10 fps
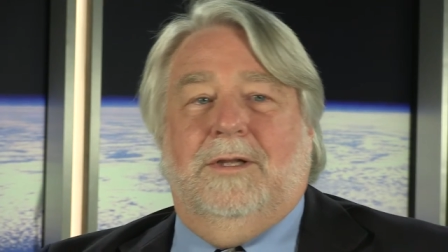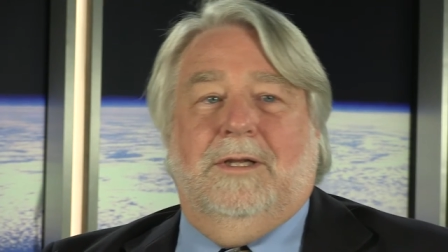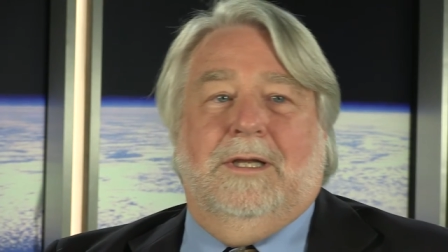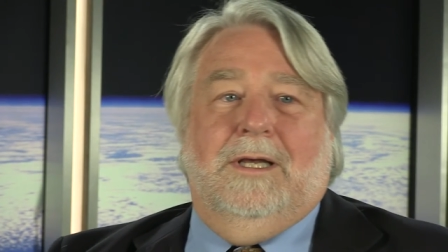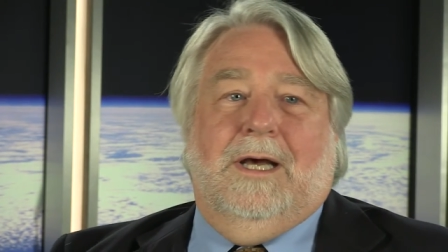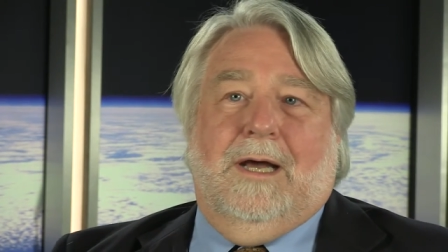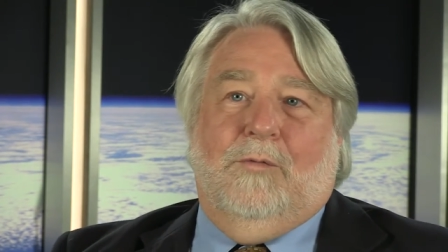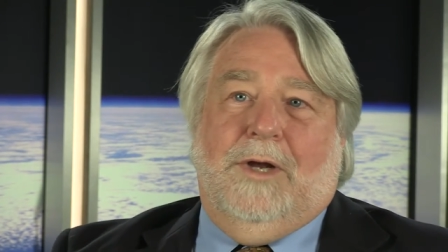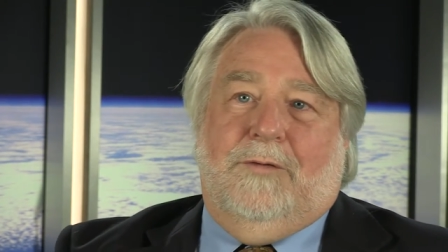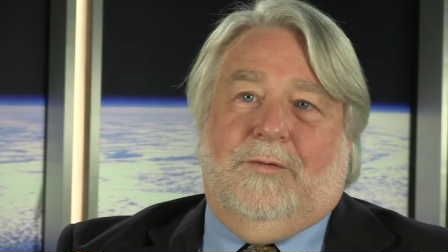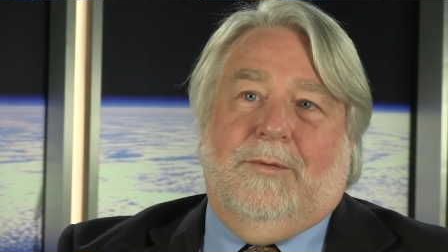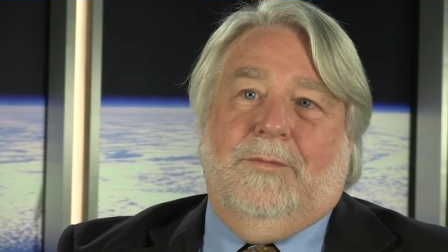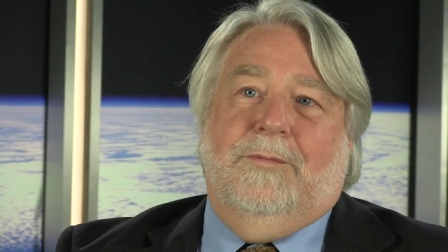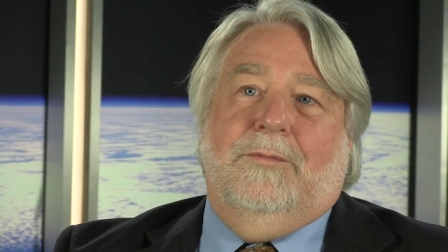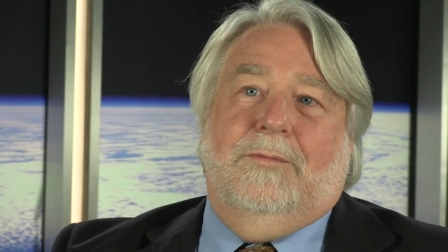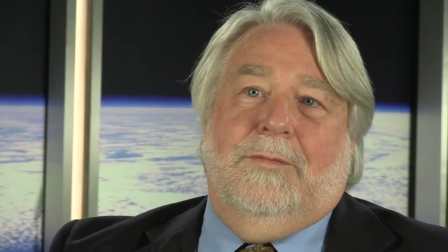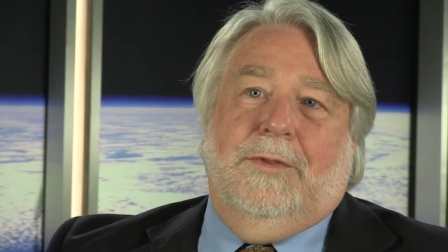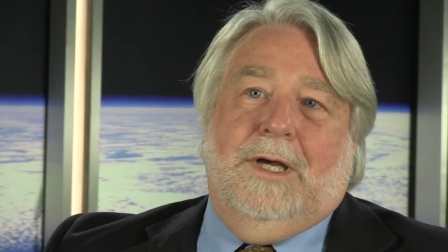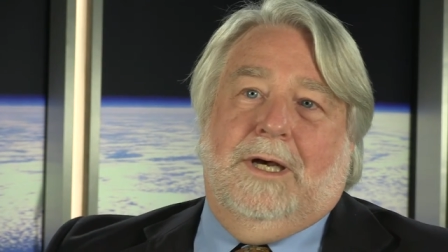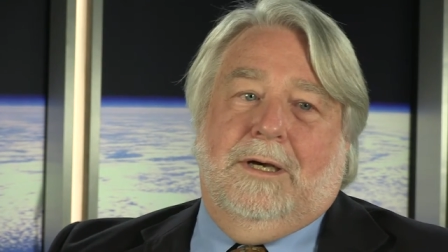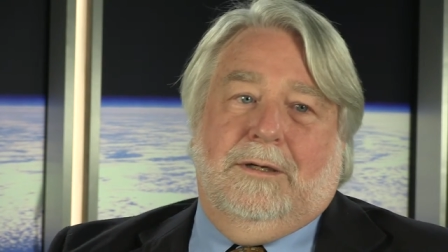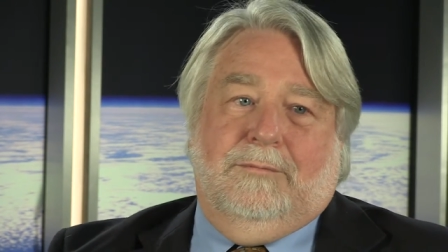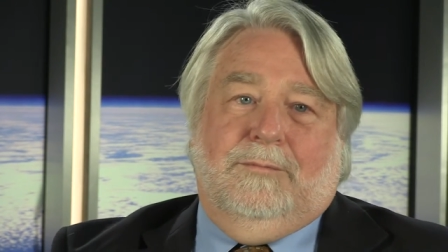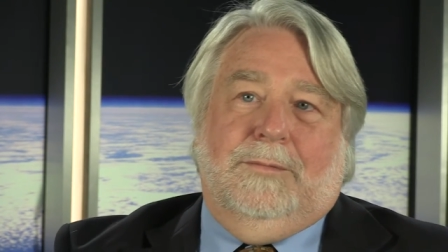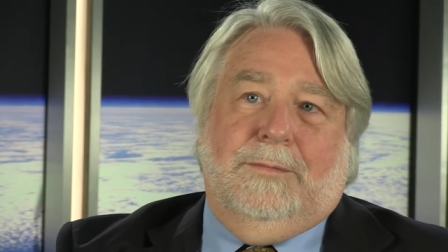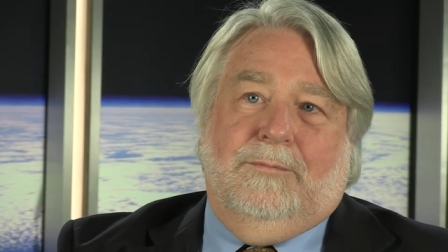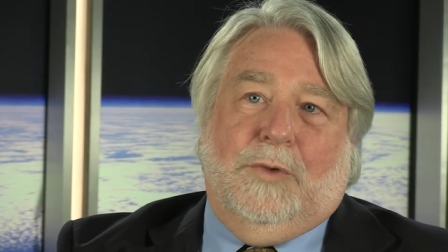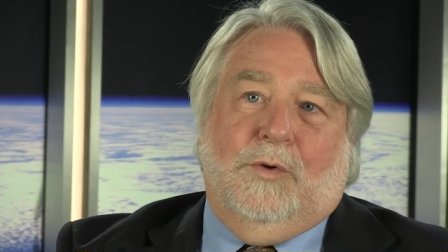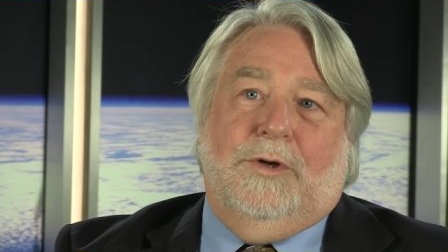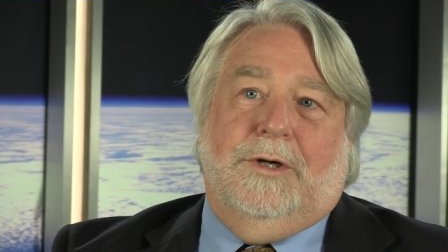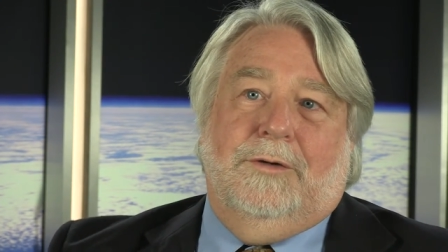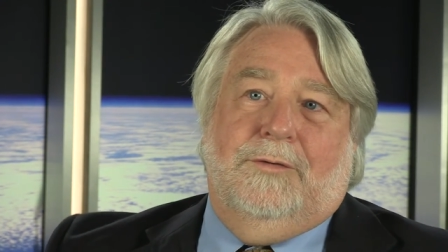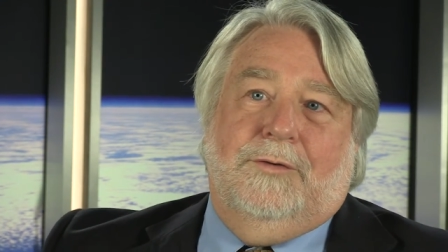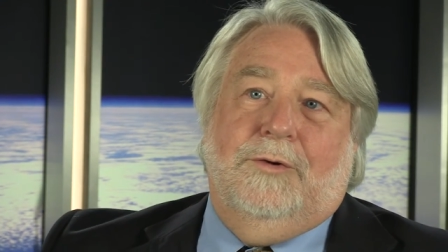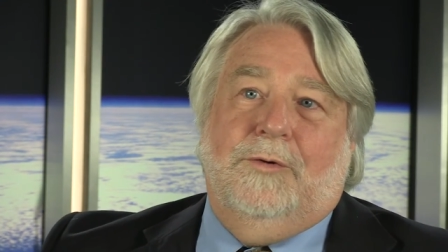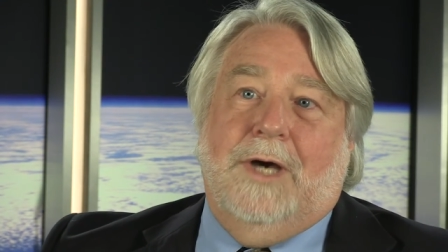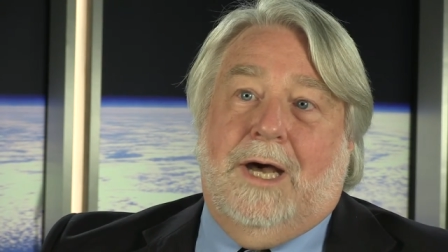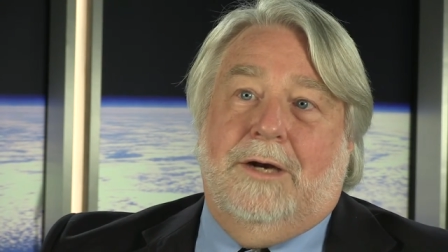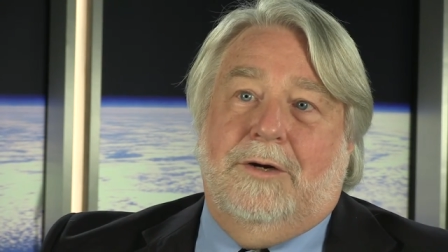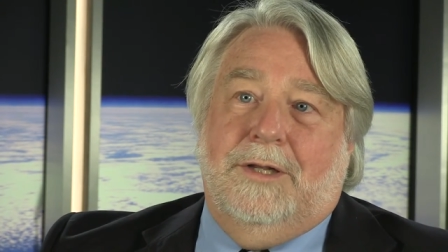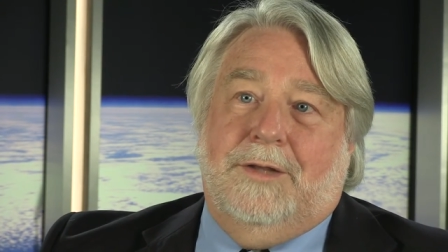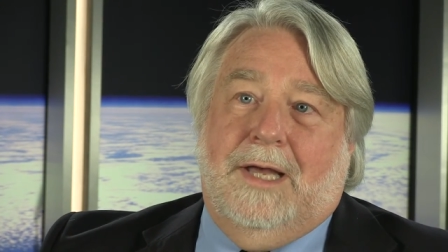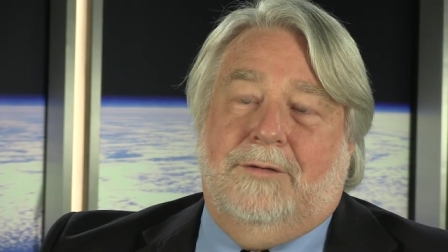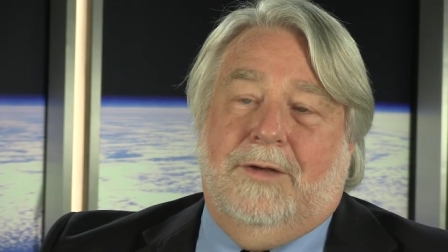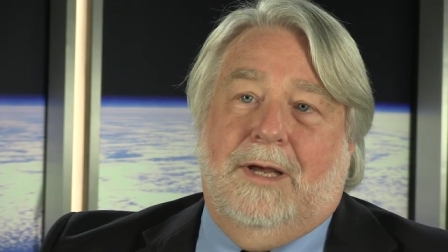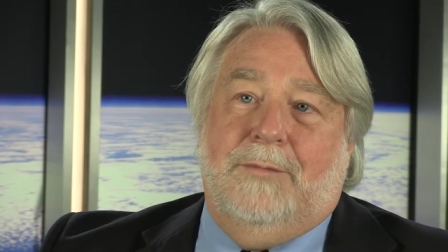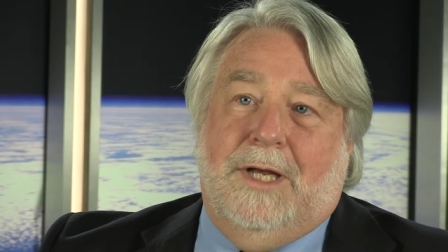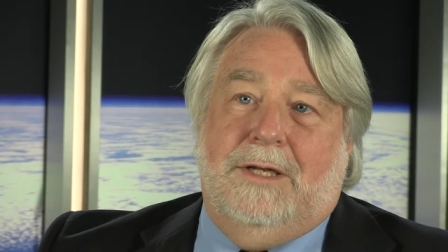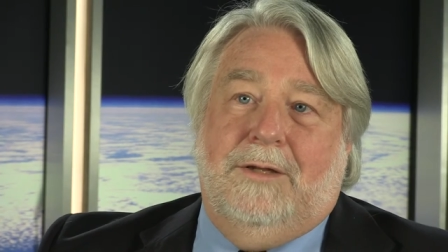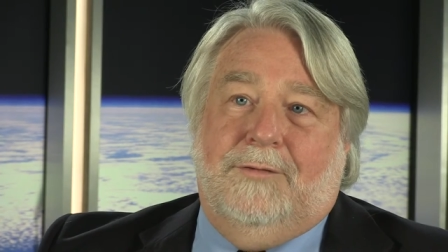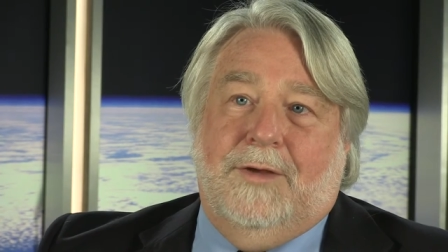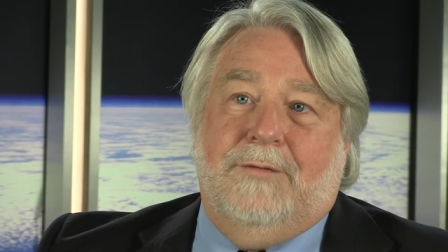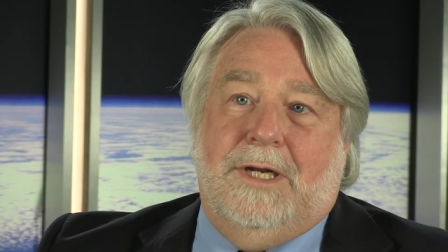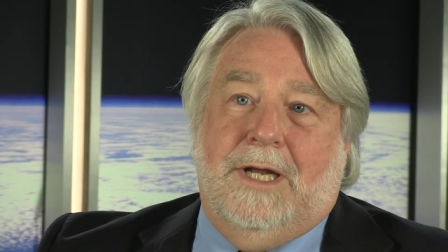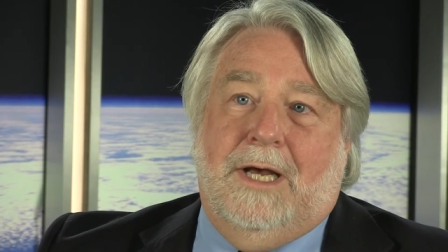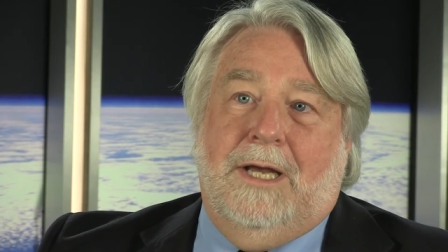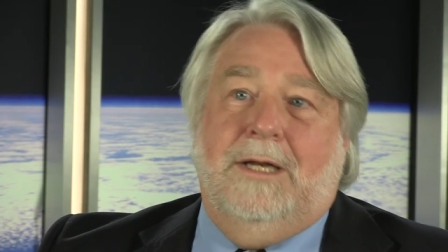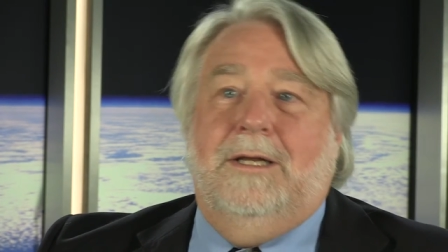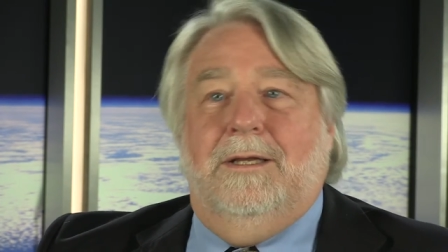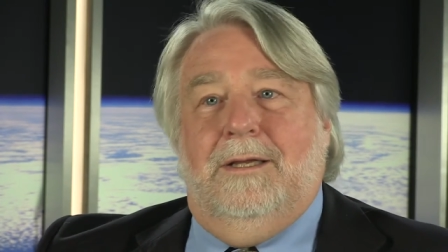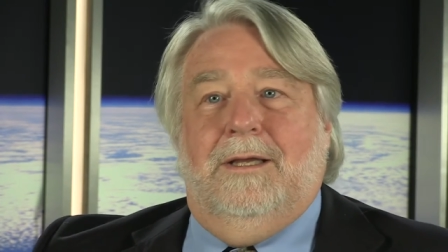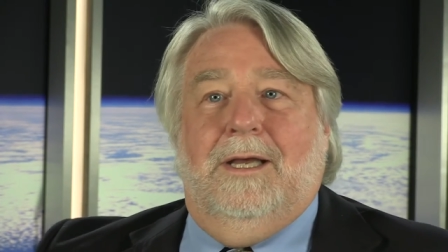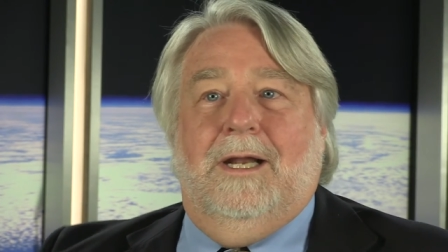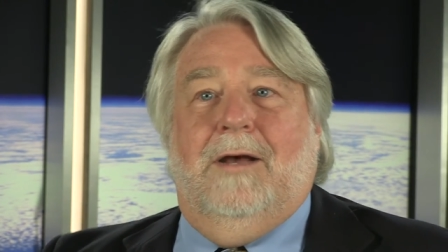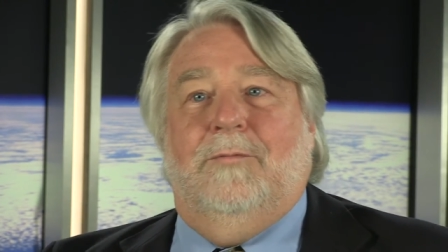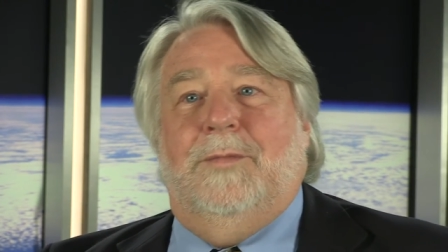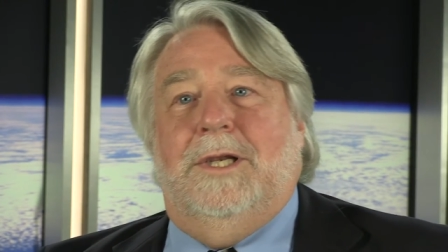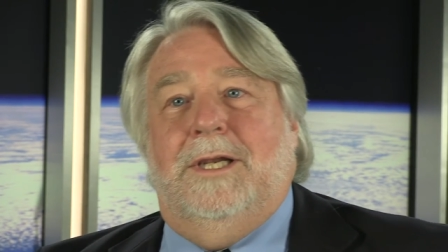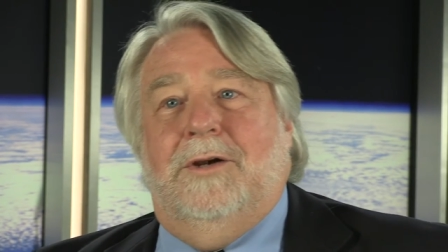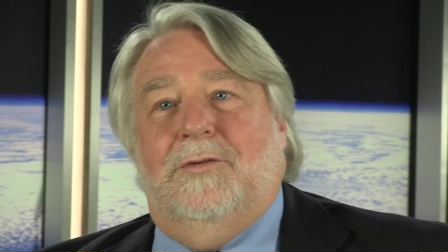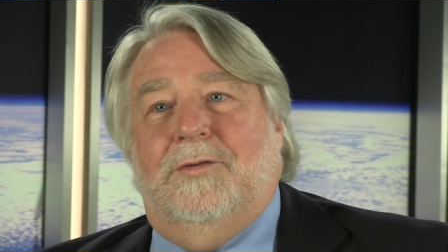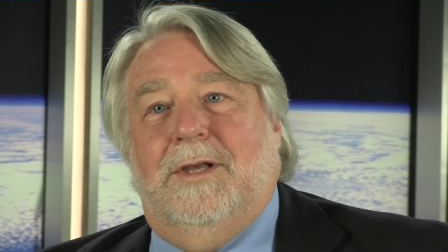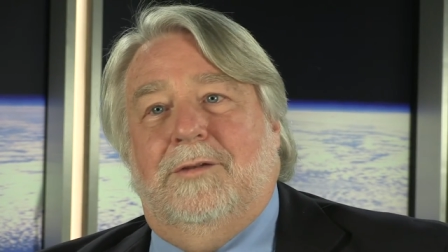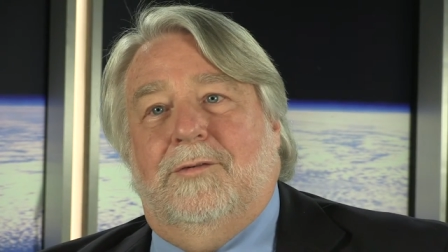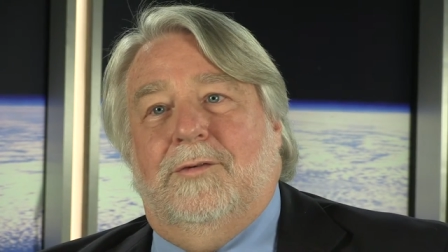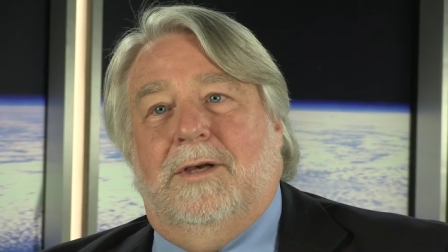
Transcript: and I went from uh, Boulder to Goddard at that time, 1979, and I've been here since.